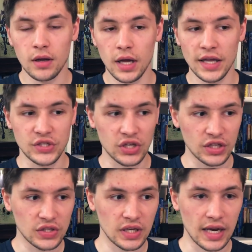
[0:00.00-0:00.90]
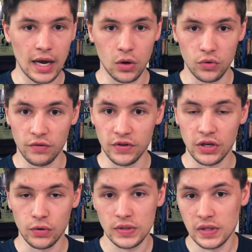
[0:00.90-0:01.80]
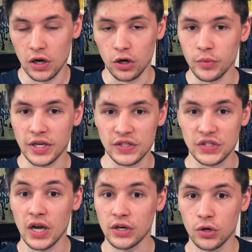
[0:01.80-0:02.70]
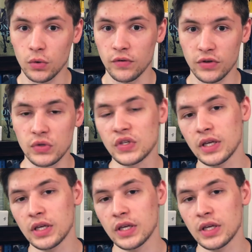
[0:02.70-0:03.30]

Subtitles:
It's just now the video is longer because it's got two